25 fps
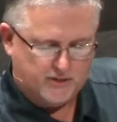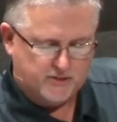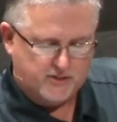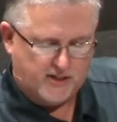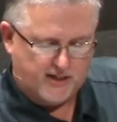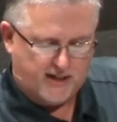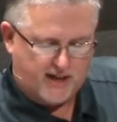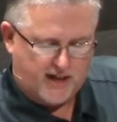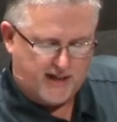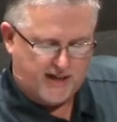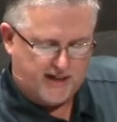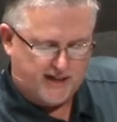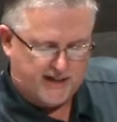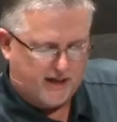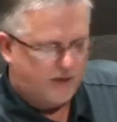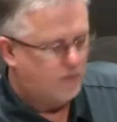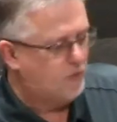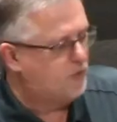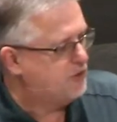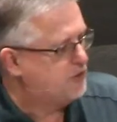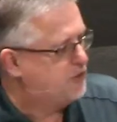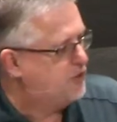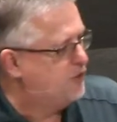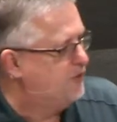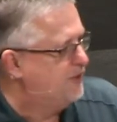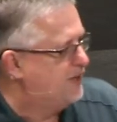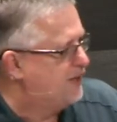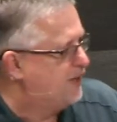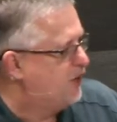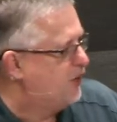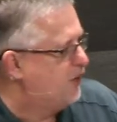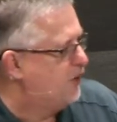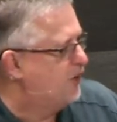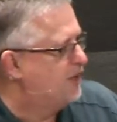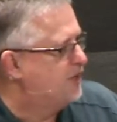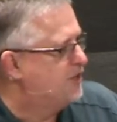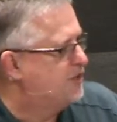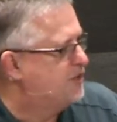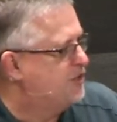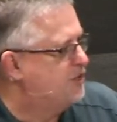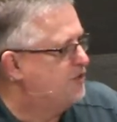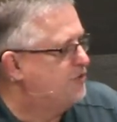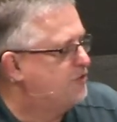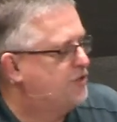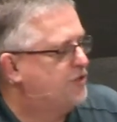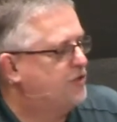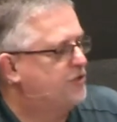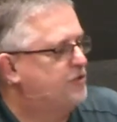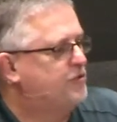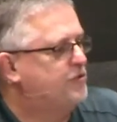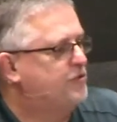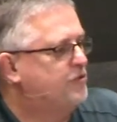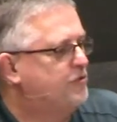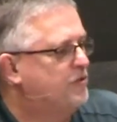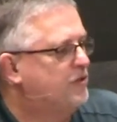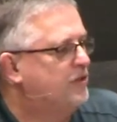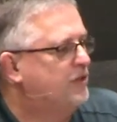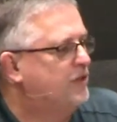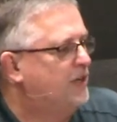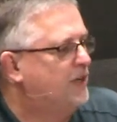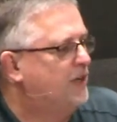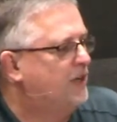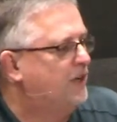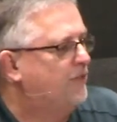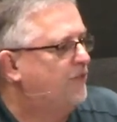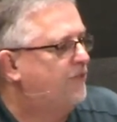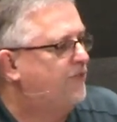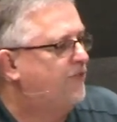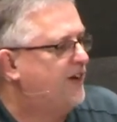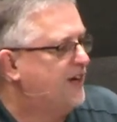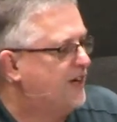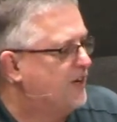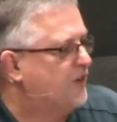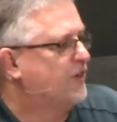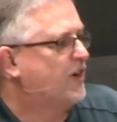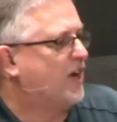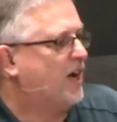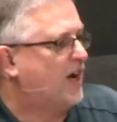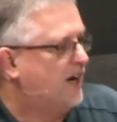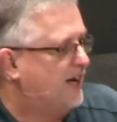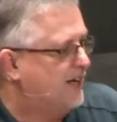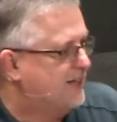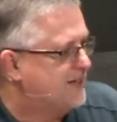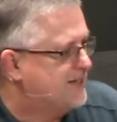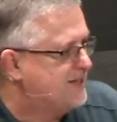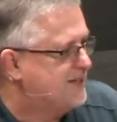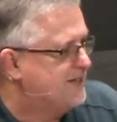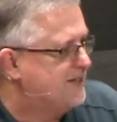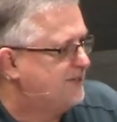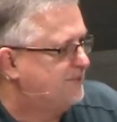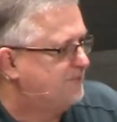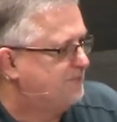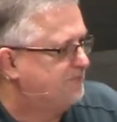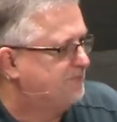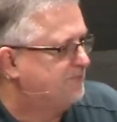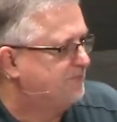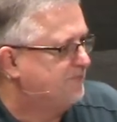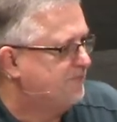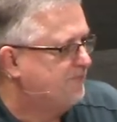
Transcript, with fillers: Well, tonight I want to encourage you to fear not,